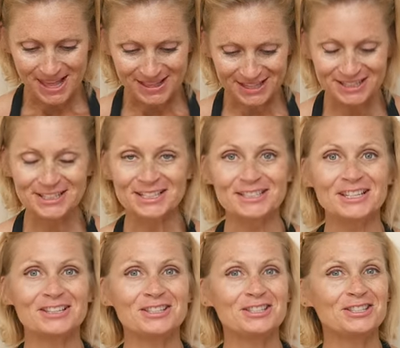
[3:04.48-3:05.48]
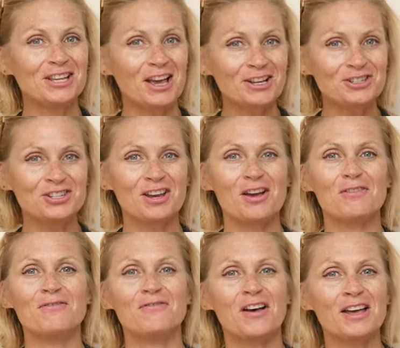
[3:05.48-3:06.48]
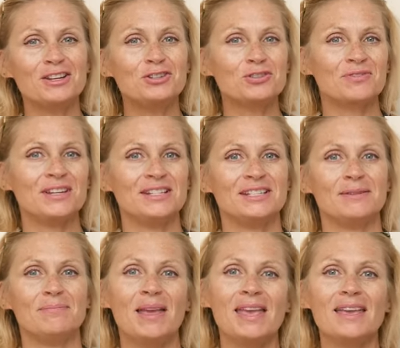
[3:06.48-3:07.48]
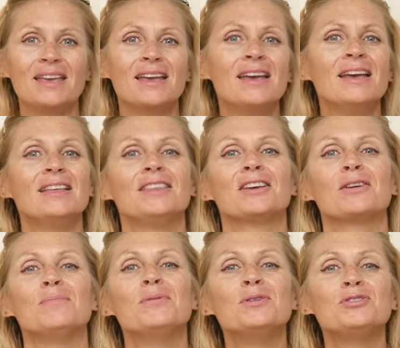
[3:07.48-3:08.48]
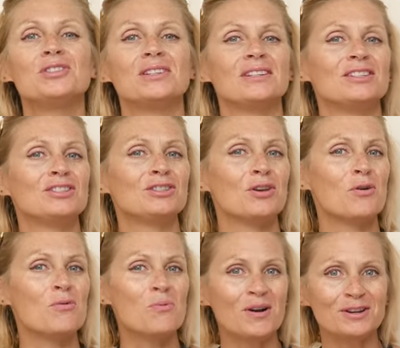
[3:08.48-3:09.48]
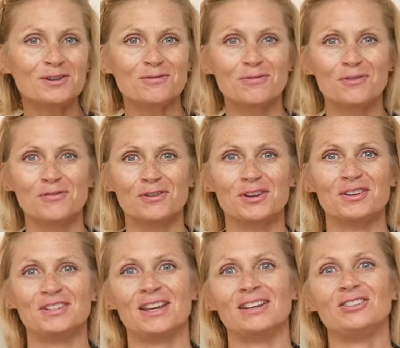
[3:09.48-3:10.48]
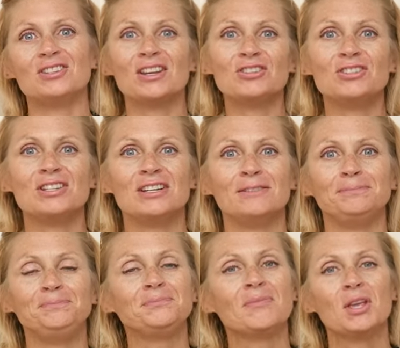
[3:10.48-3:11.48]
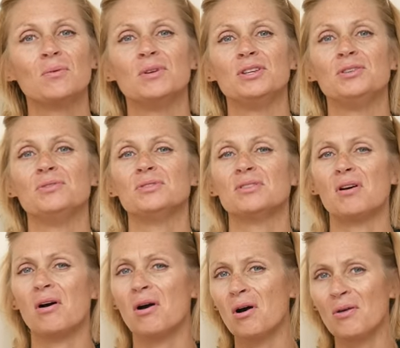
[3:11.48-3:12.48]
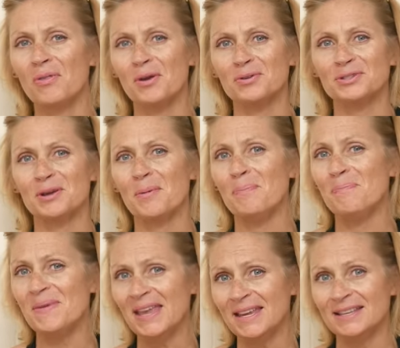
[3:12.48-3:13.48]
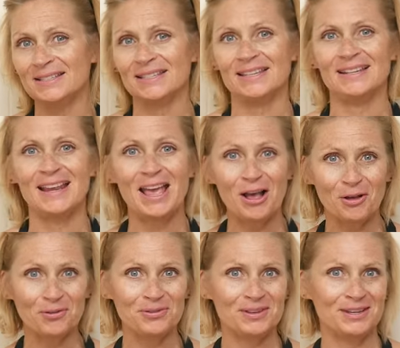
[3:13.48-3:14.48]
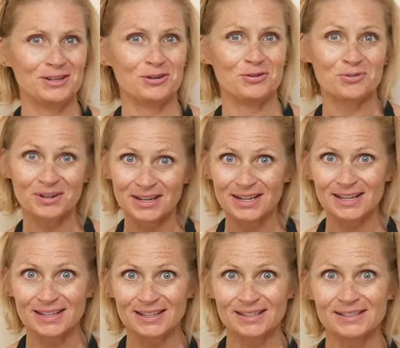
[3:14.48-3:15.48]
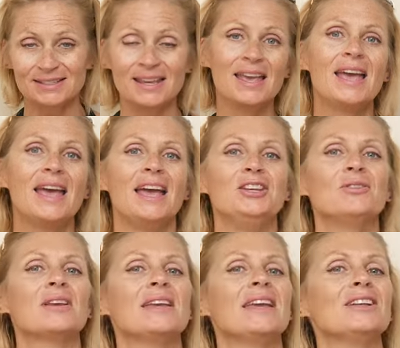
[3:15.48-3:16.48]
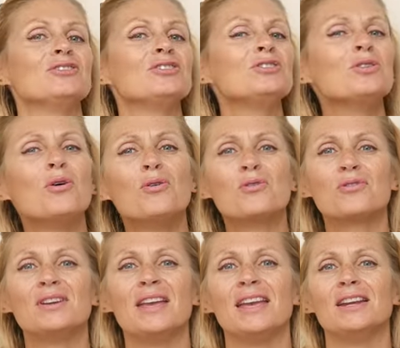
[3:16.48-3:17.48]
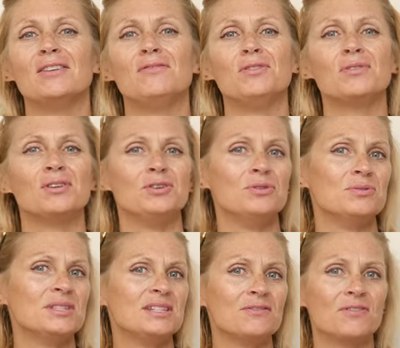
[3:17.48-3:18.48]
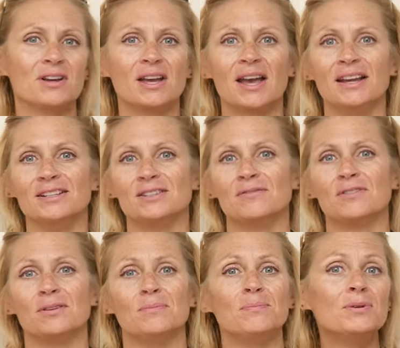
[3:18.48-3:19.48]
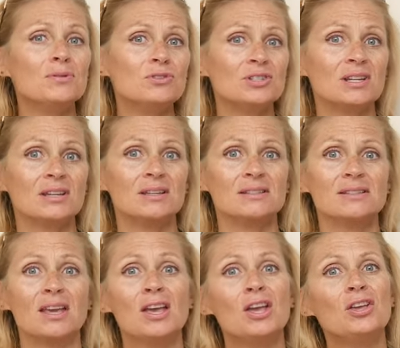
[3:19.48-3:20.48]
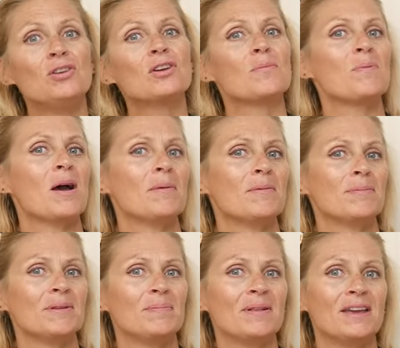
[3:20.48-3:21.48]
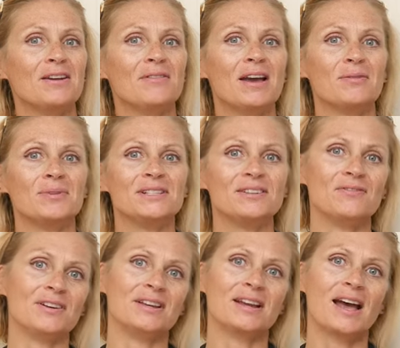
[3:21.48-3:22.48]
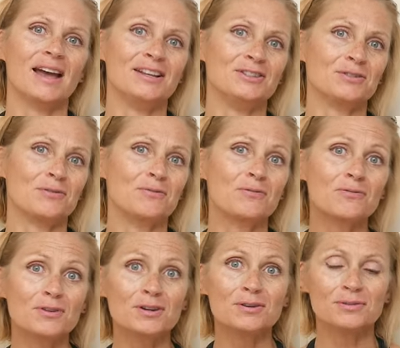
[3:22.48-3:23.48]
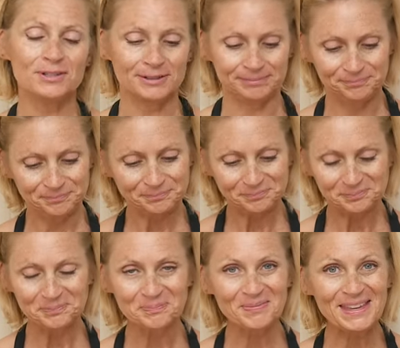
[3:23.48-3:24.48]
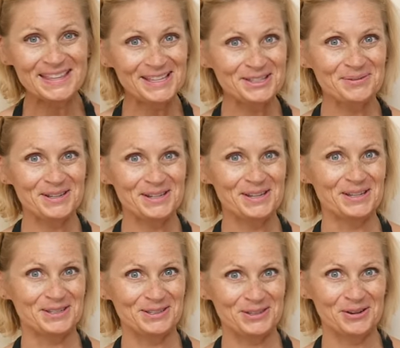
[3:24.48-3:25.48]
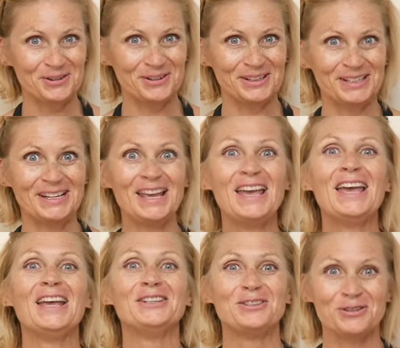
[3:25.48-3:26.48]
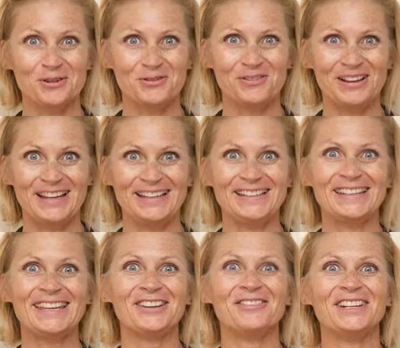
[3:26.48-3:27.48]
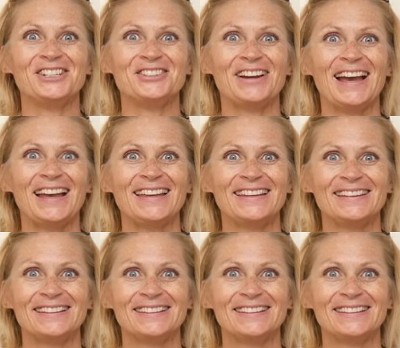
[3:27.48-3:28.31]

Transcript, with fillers: This is such a fun treat to make. The kombucha is so wonderful for your digestion. We used all those amazing healthy ingredients, and you can get so creative. You can use different kinds of kombuchas. You could probably play around with different kinds of fruit. This one is so good and so fun. Give it a try.